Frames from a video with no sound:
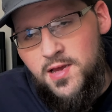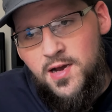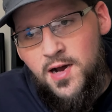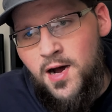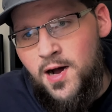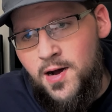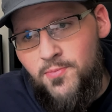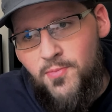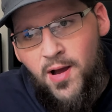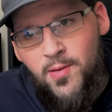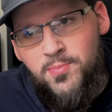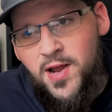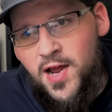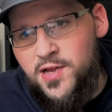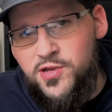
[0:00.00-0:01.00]
I'm
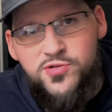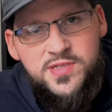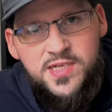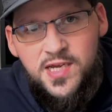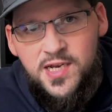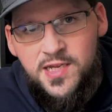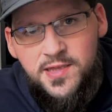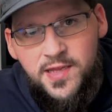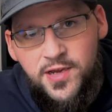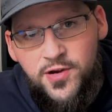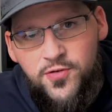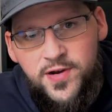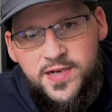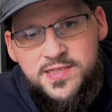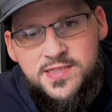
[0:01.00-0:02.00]
not using anything
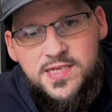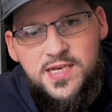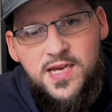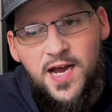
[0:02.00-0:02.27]
crazy.